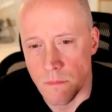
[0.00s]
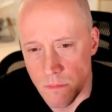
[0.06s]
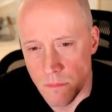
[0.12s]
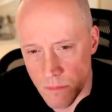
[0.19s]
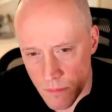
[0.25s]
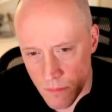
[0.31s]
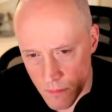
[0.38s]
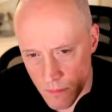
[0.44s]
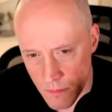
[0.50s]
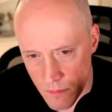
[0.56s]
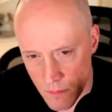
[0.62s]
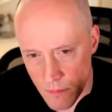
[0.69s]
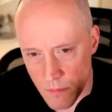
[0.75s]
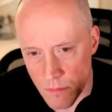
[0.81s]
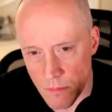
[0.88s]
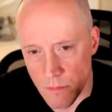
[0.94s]

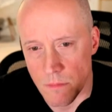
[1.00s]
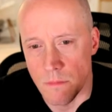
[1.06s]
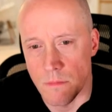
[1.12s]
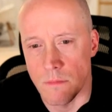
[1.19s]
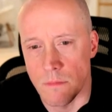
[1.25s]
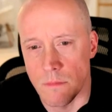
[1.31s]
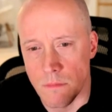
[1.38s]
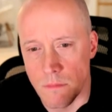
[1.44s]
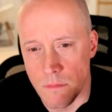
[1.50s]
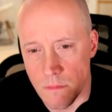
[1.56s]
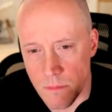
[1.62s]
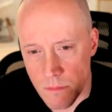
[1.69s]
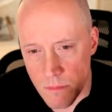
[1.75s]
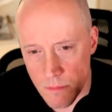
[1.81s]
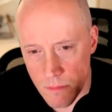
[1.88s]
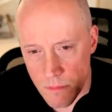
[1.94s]

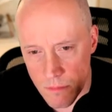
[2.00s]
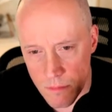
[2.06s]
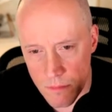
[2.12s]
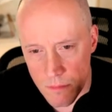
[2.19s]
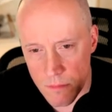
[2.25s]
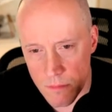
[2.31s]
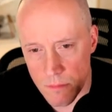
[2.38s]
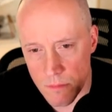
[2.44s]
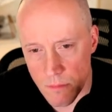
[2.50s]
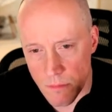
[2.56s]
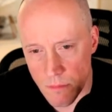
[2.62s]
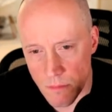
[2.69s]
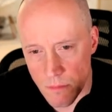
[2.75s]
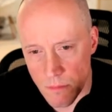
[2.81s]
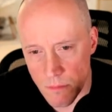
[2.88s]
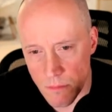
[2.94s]

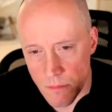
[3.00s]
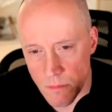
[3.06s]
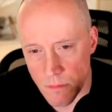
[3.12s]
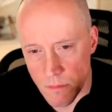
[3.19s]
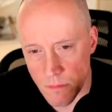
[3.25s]
(silent)